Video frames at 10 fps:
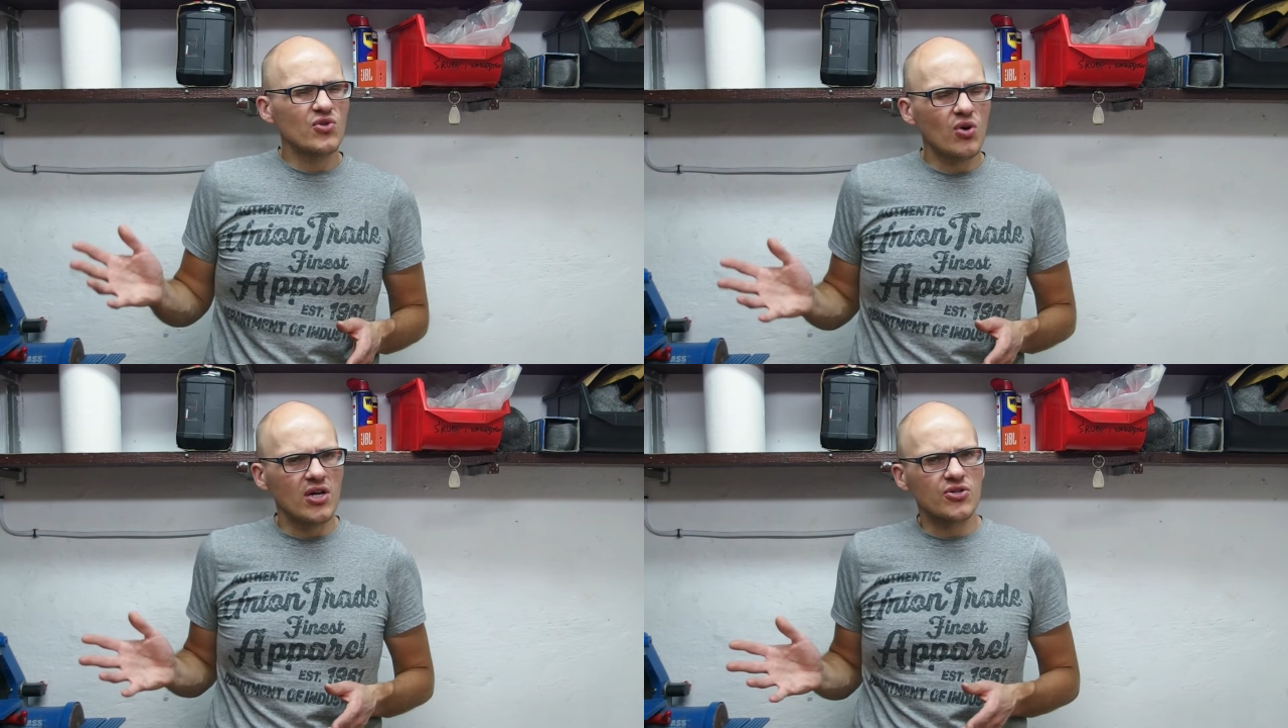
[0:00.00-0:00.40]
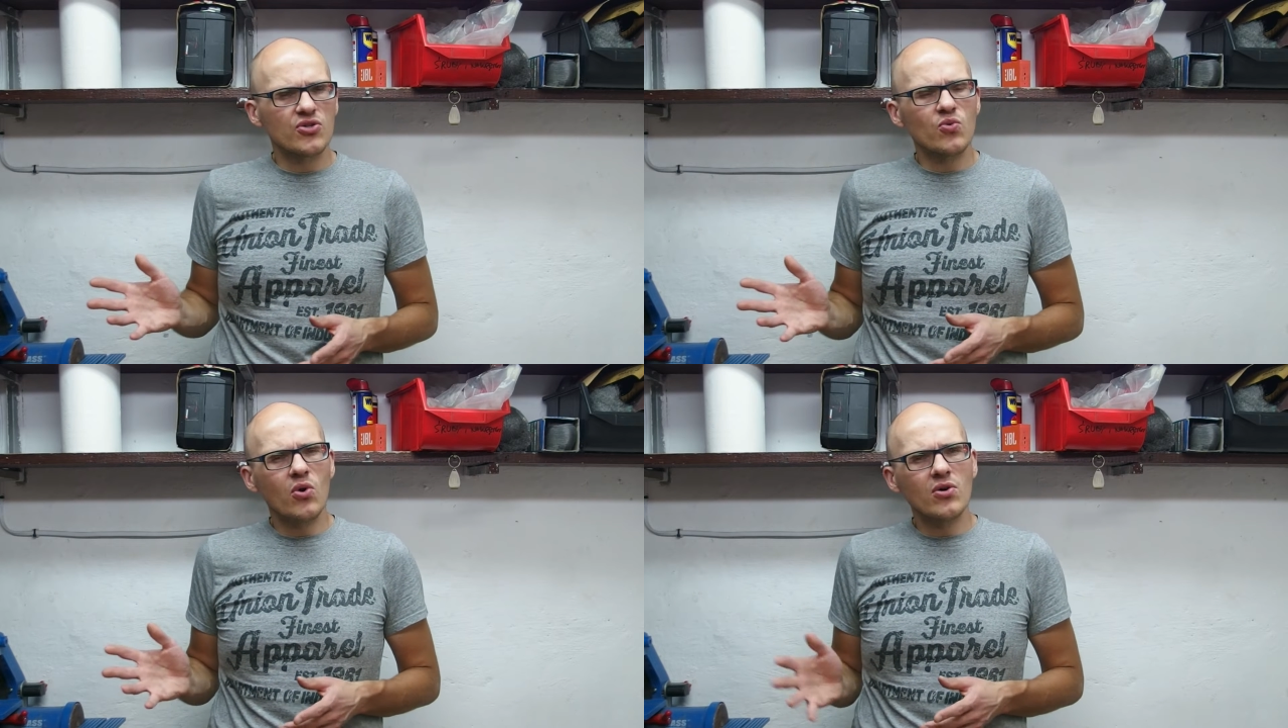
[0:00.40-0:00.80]

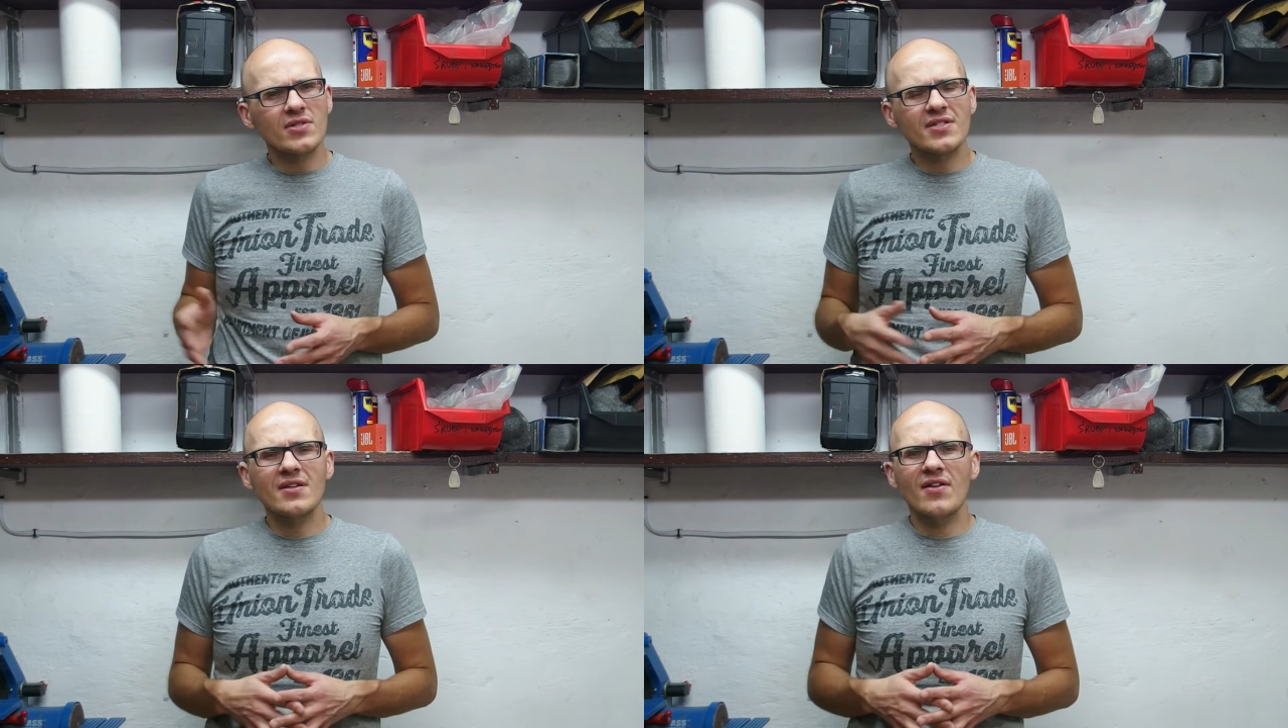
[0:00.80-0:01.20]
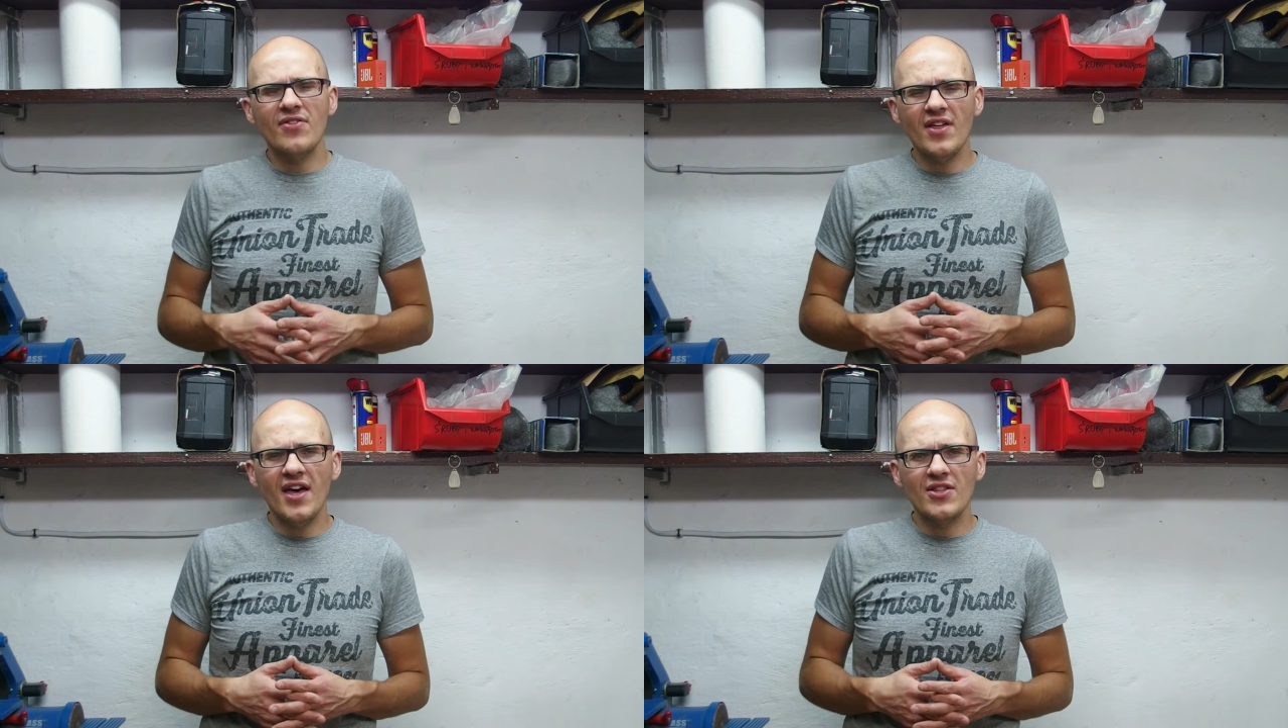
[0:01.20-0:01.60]
200 watts,
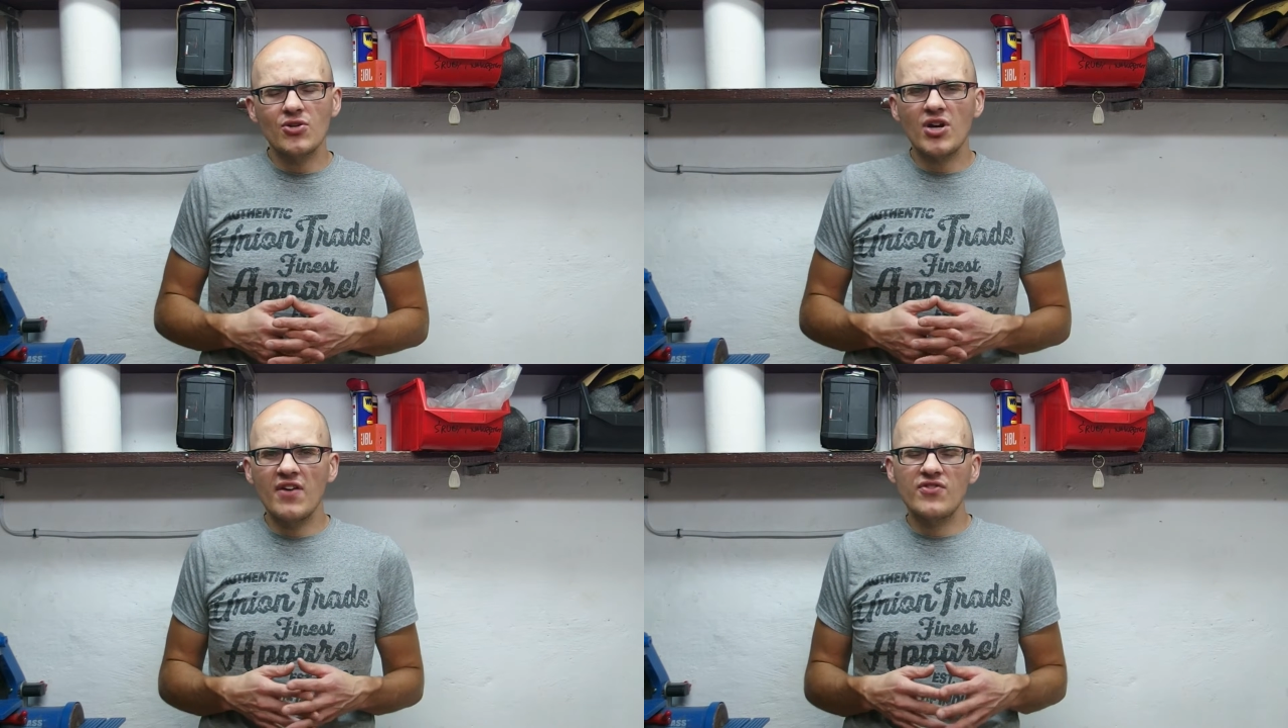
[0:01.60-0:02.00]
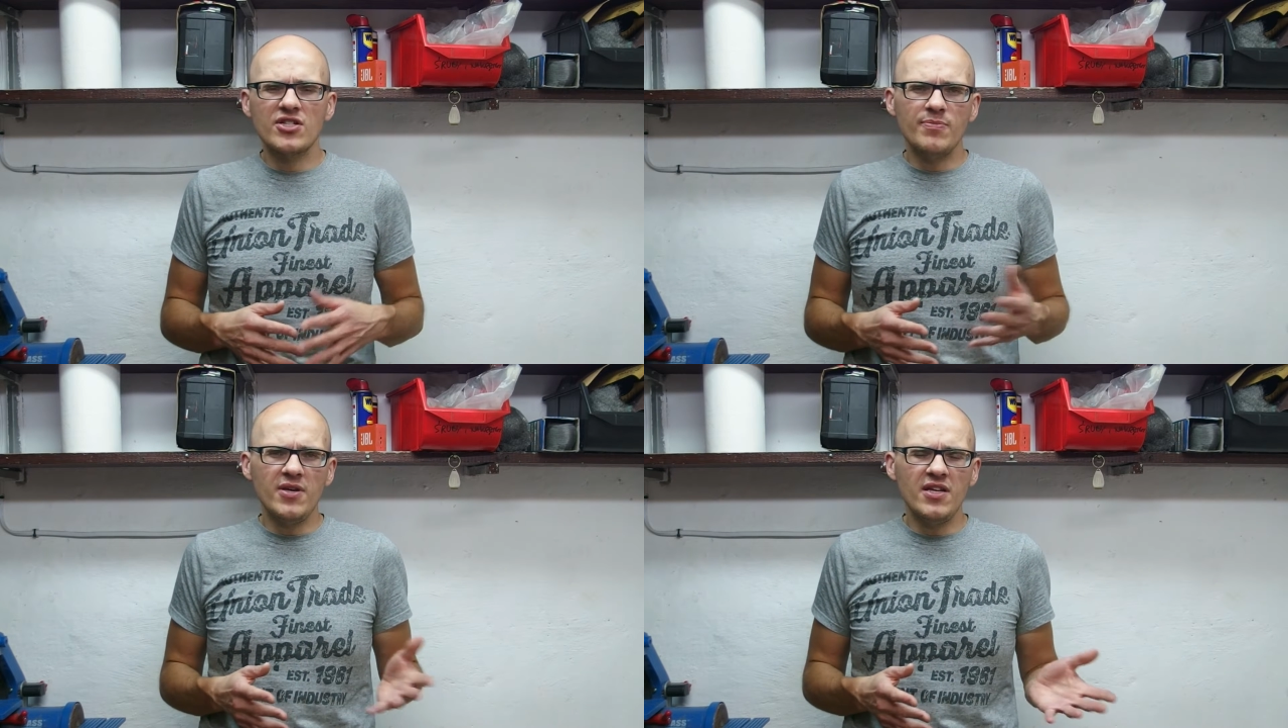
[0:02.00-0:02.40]
then your average
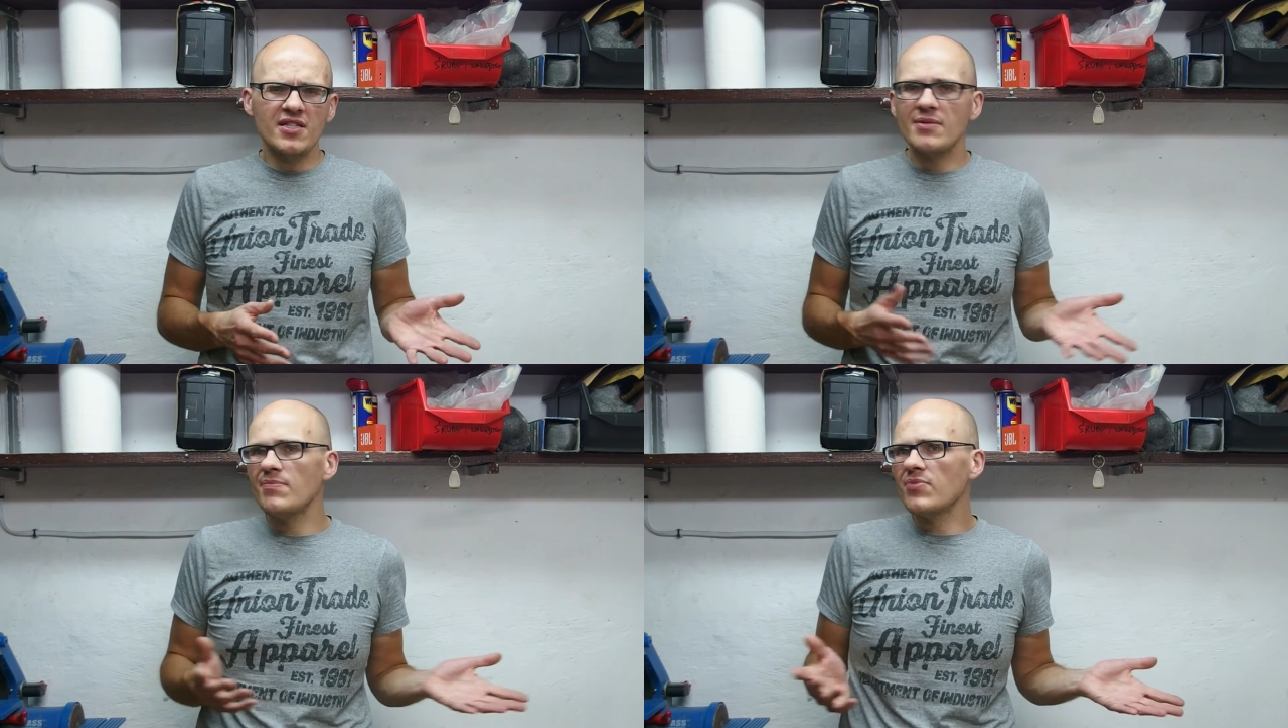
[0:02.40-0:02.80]
speeds,